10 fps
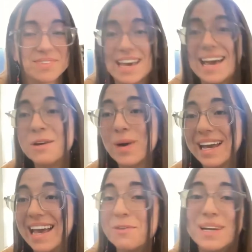Anyway,
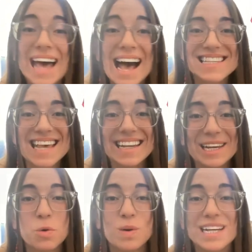anyone has
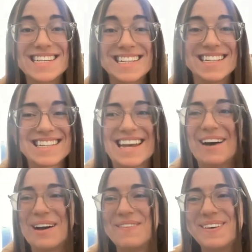any questions now?
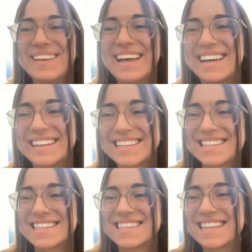I feel like
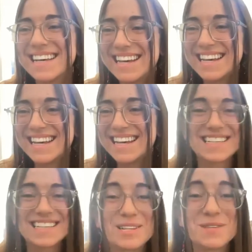this
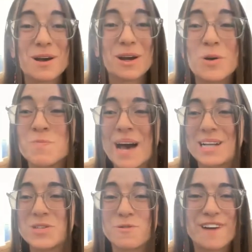goes
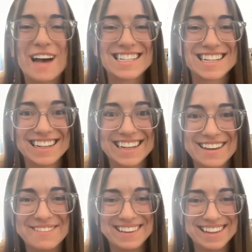back to fashion, and
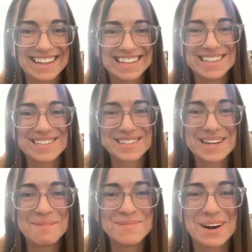I feel like I need to
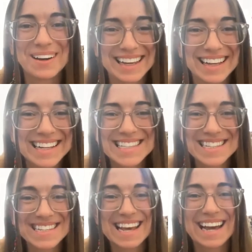stop talking. That's
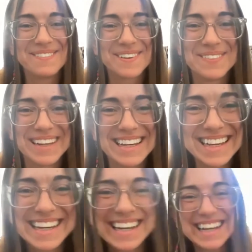the sign for
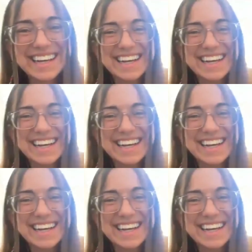me.